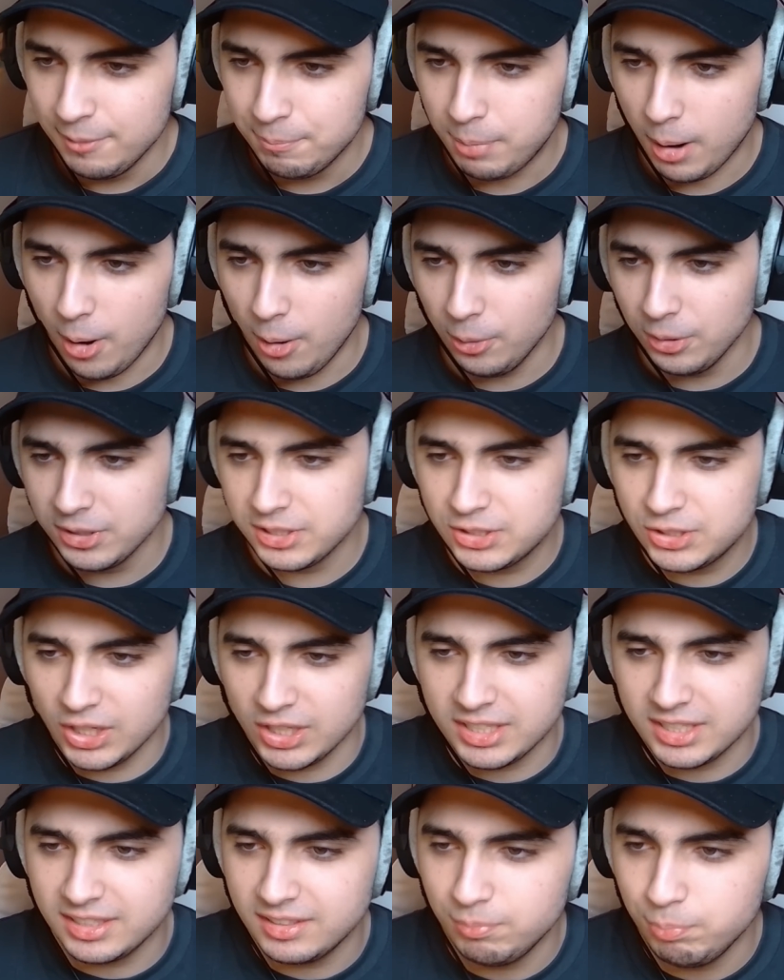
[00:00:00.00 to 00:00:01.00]
Po is
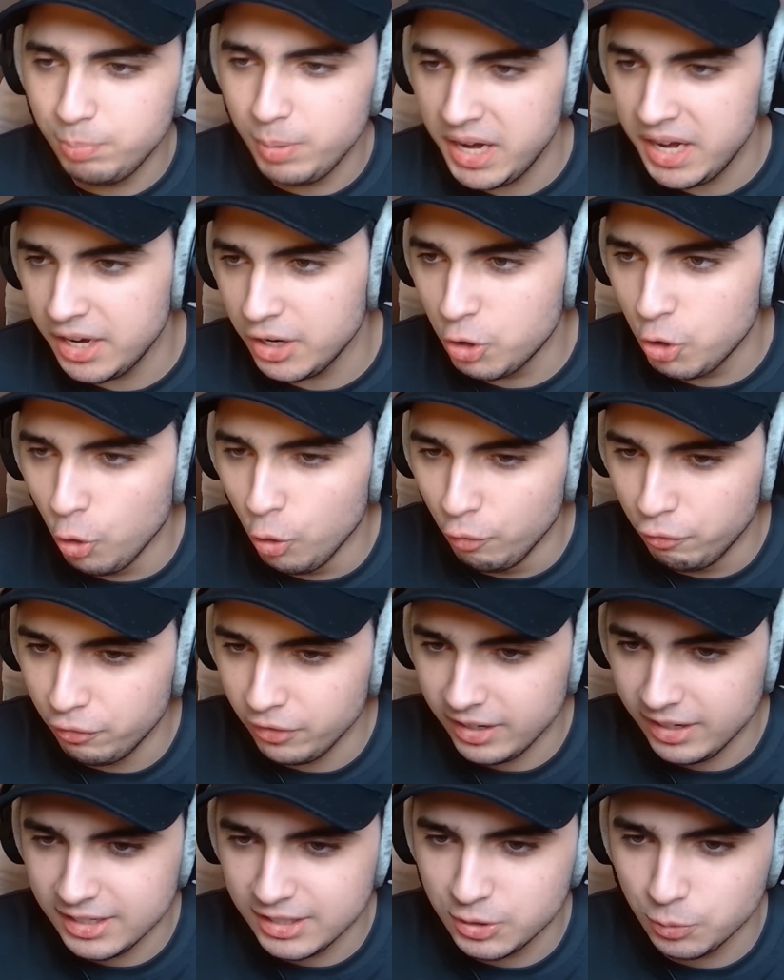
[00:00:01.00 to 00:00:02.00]
just being
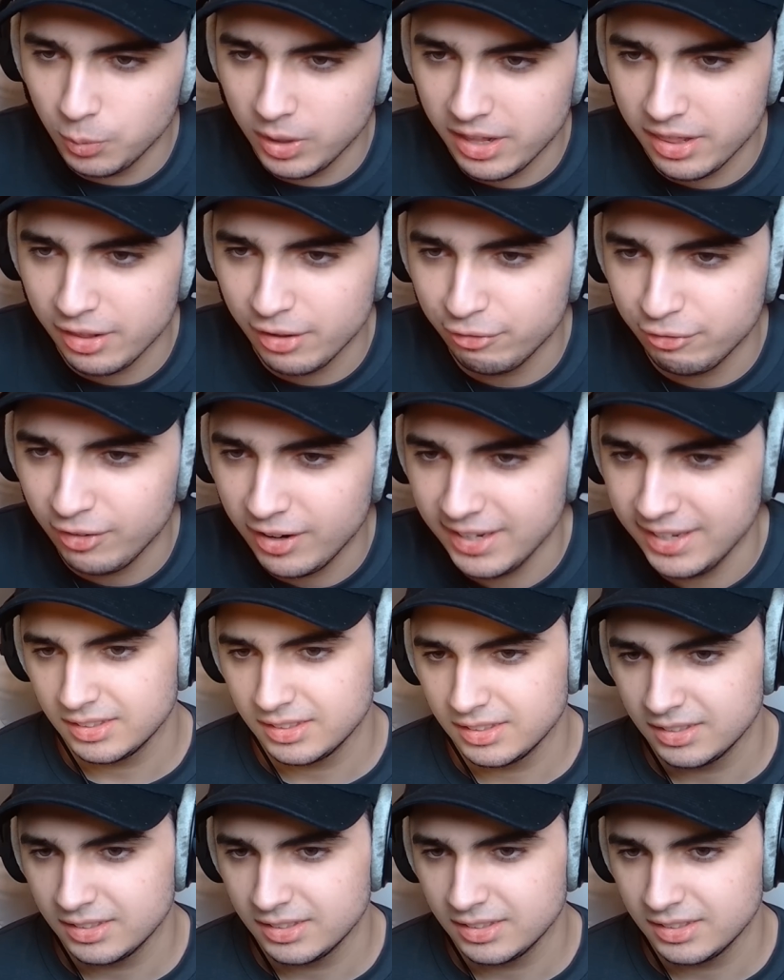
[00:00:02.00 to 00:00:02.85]
goofy and he's winning the fight.